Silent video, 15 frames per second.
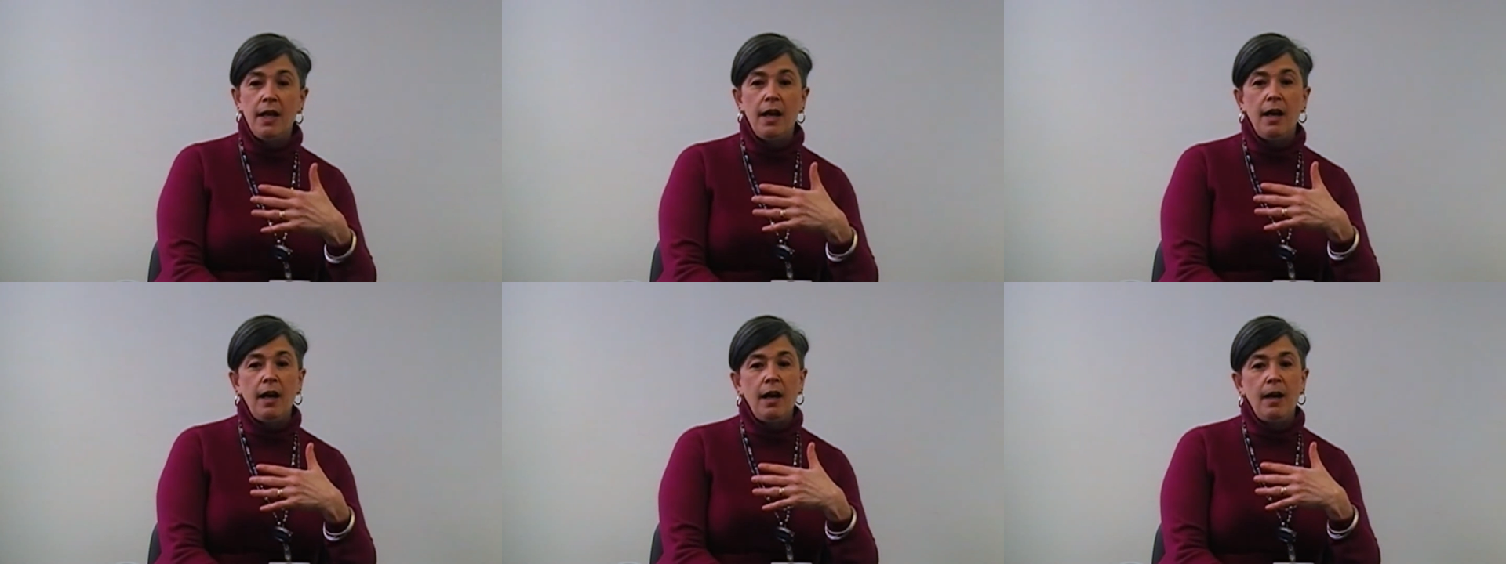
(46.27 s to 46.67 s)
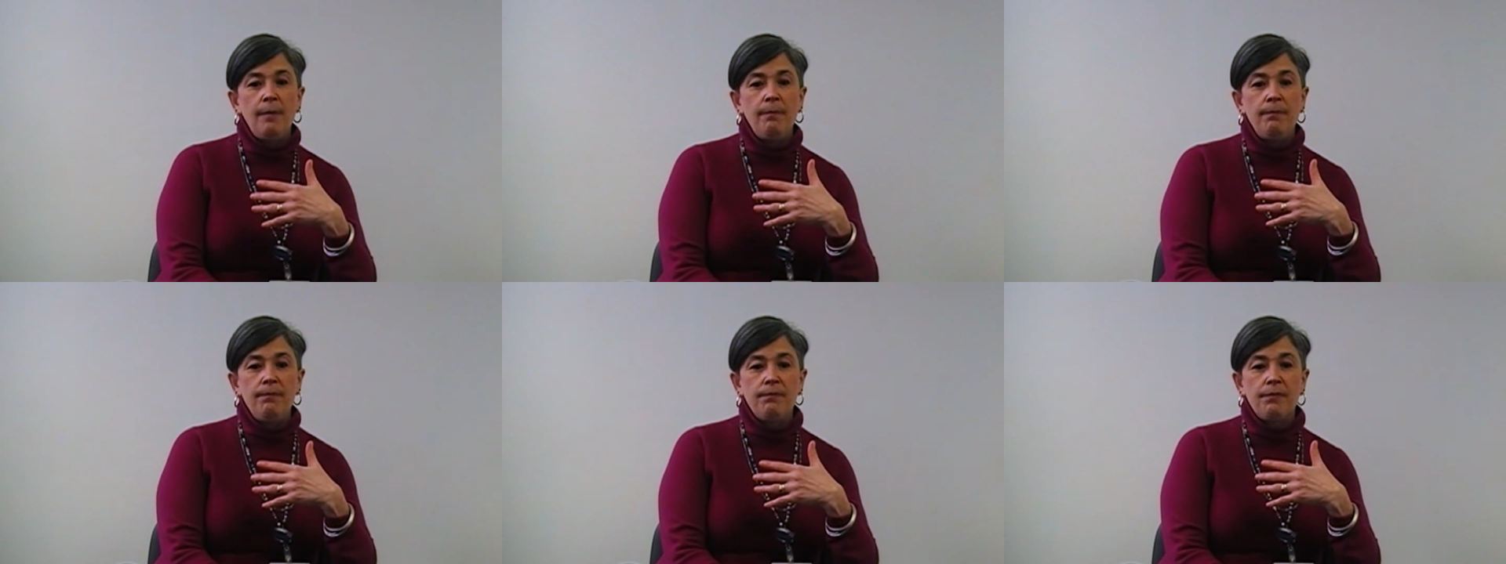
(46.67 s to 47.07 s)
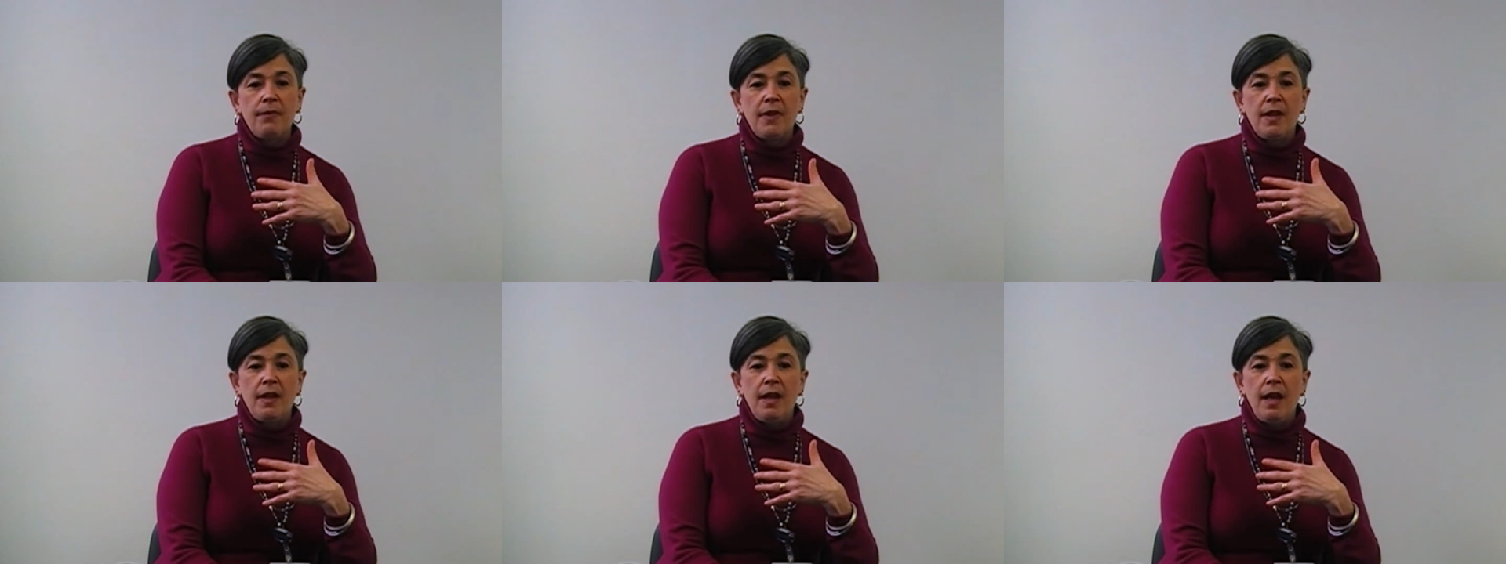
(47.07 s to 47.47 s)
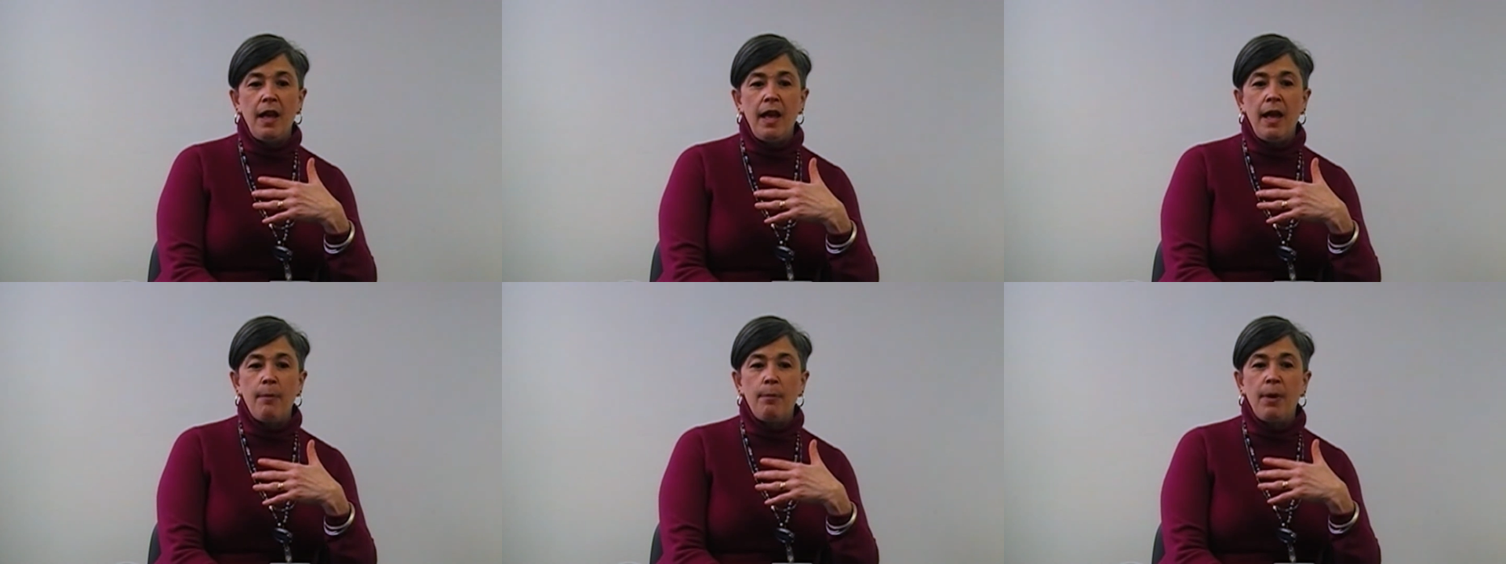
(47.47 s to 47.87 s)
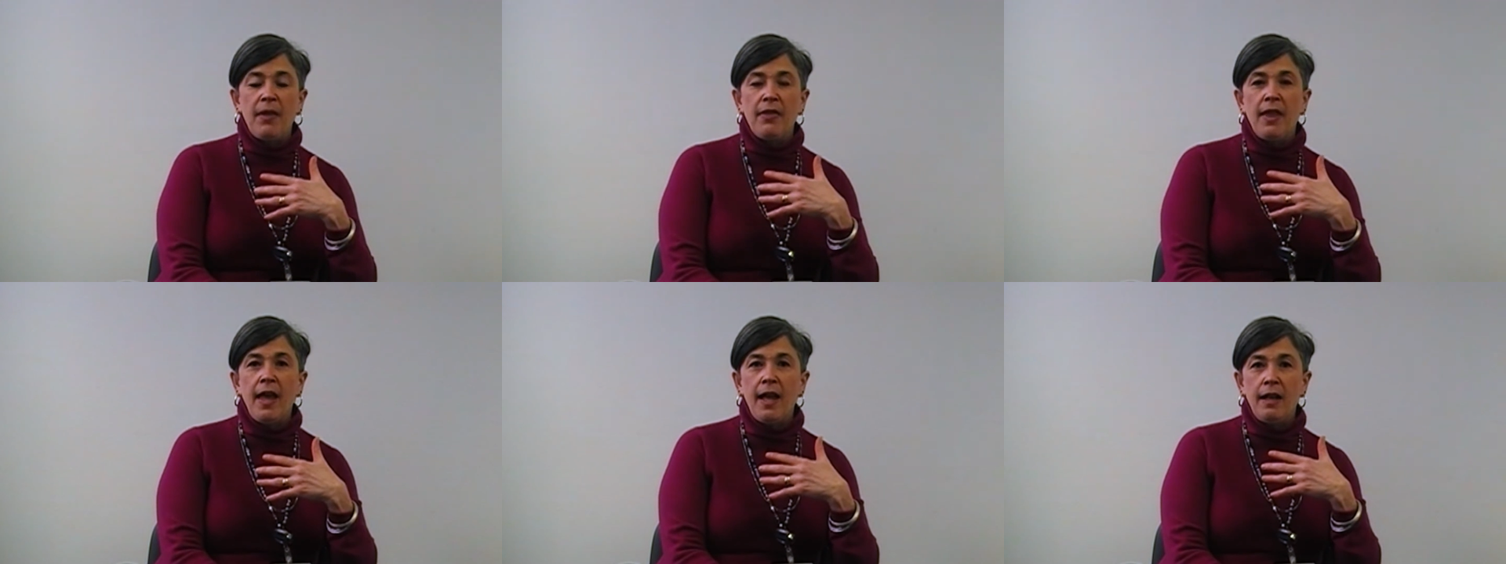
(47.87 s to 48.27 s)
but
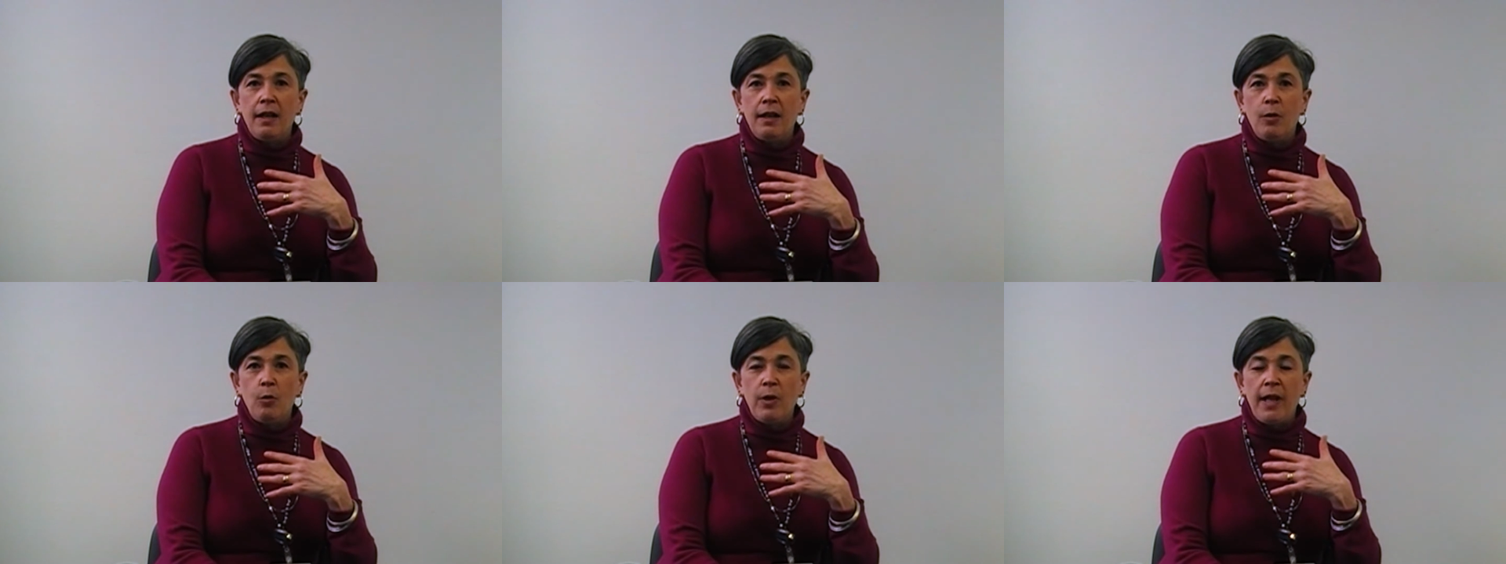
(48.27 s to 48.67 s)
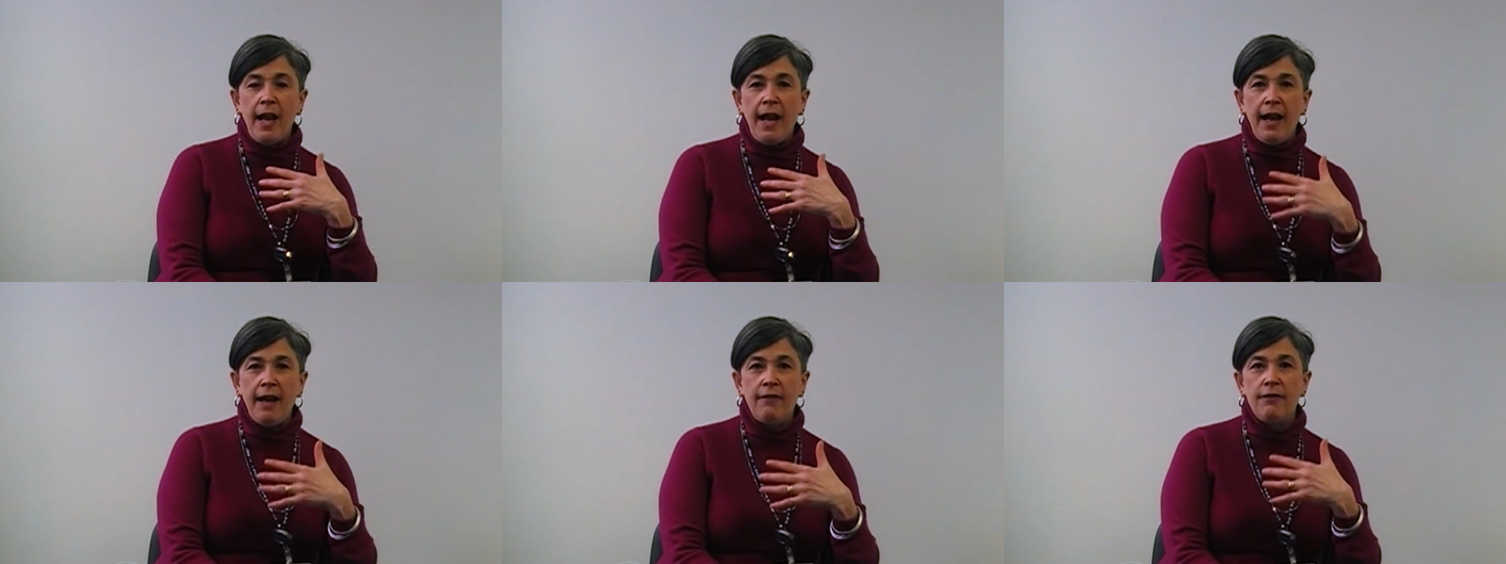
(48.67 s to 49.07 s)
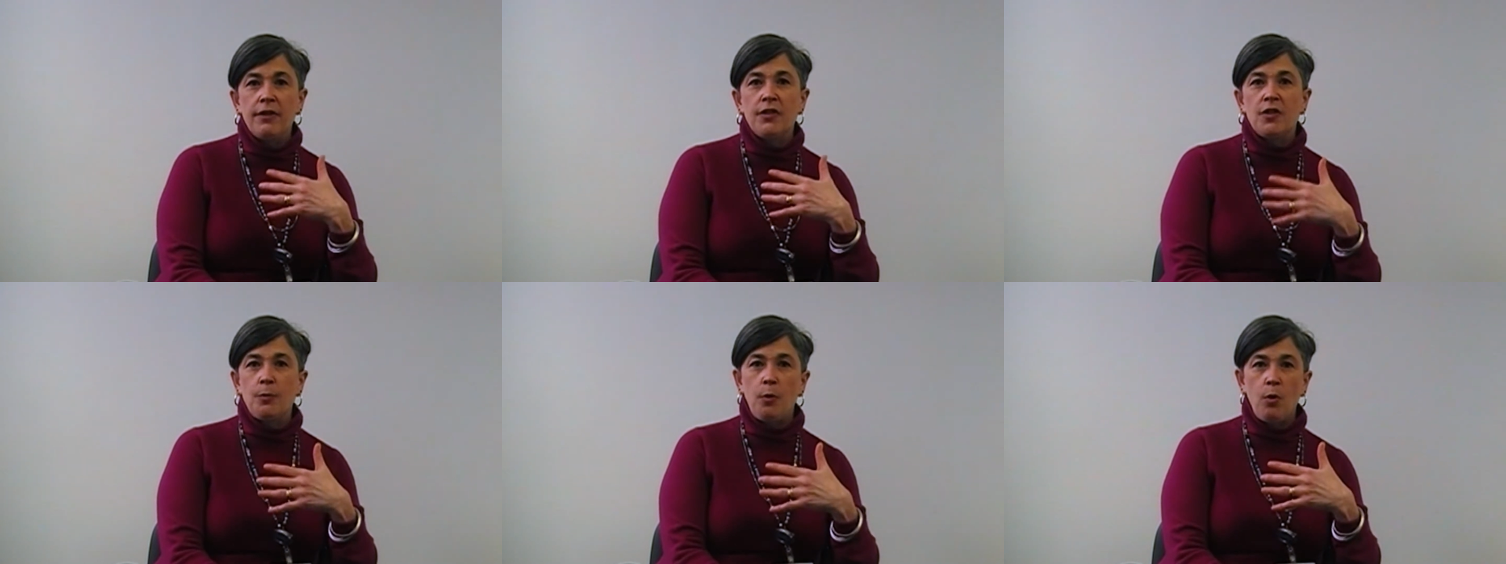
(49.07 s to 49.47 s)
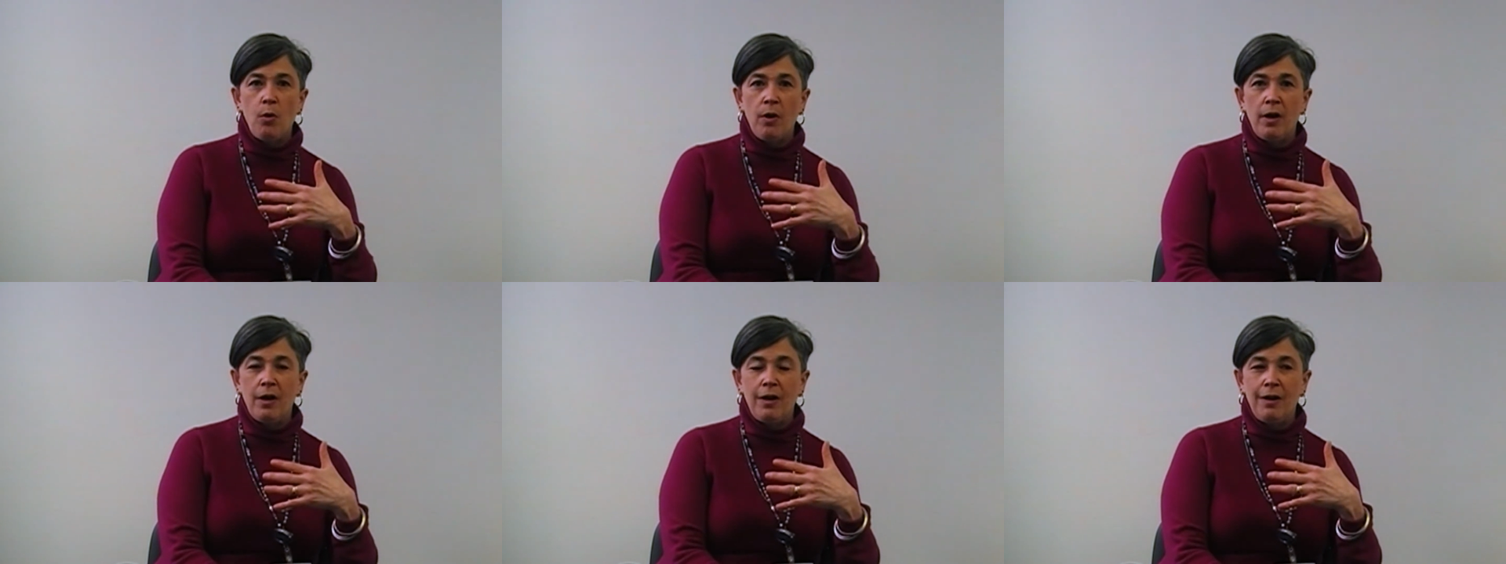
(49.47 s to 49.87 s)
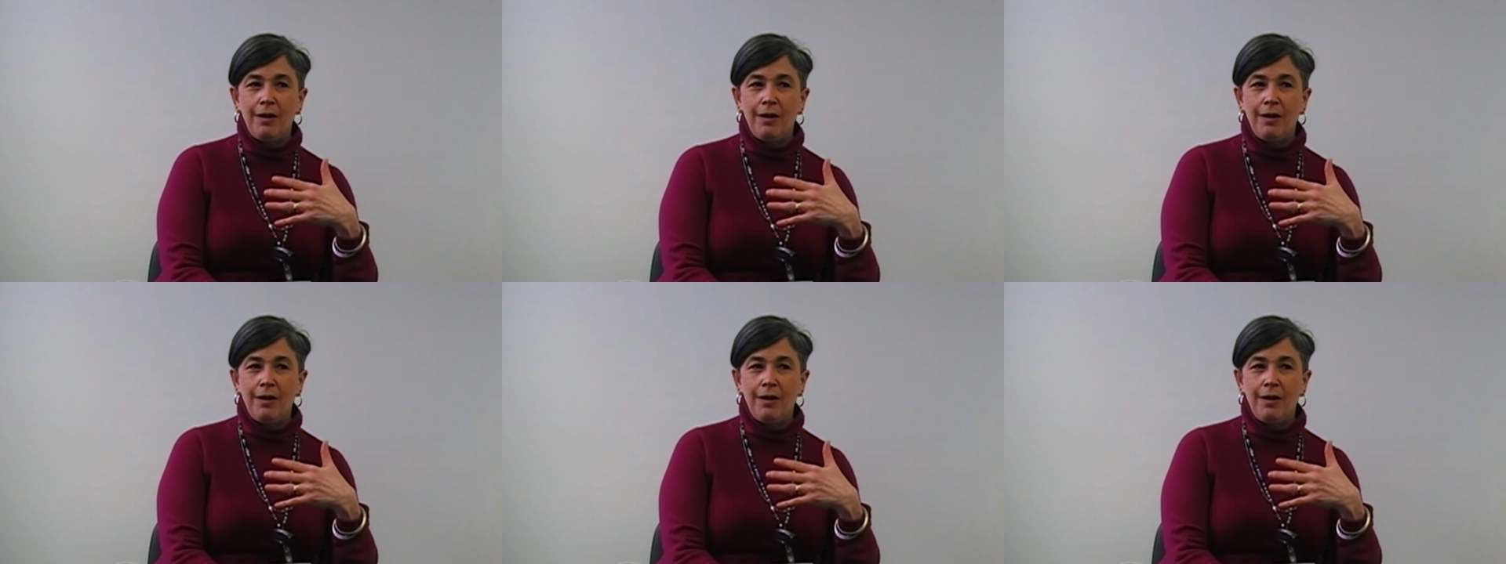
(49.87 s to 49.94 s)
then we have the support